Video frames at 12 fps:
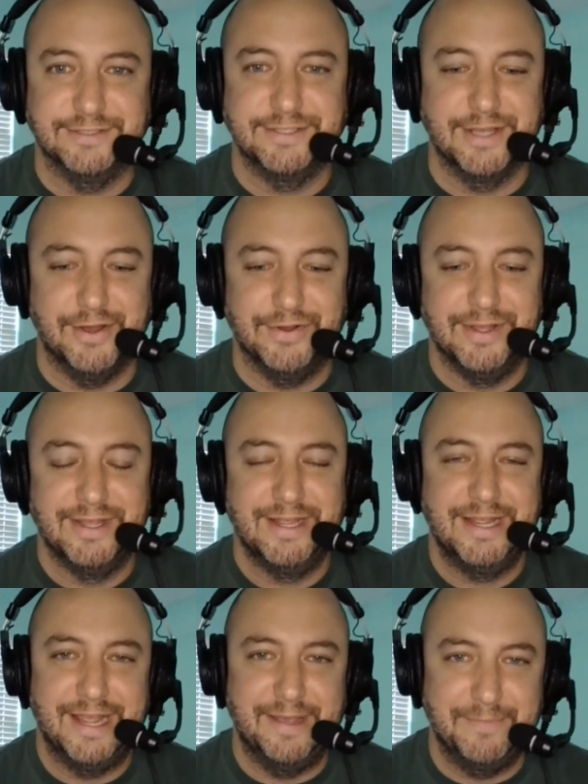So
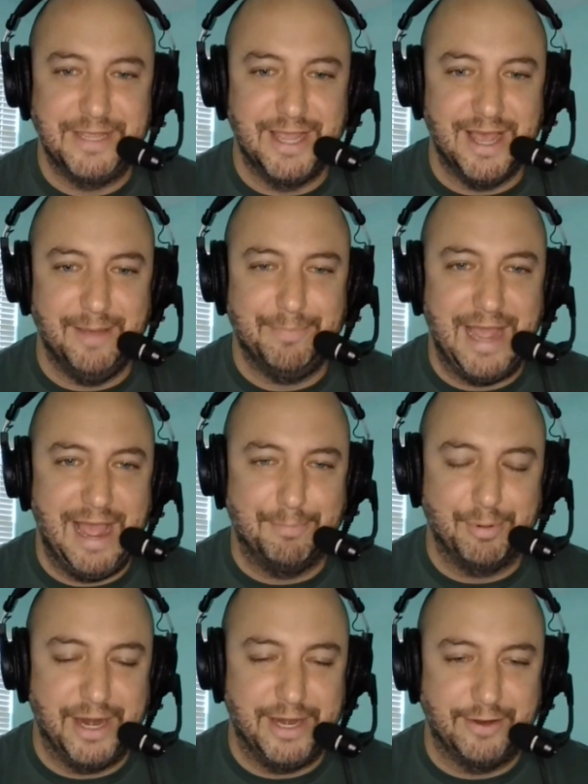hit me up
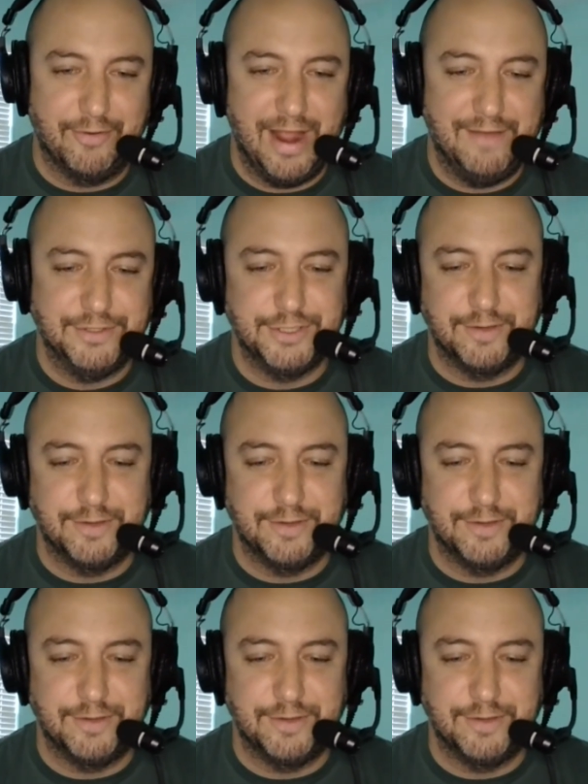at Brandon Kravitz.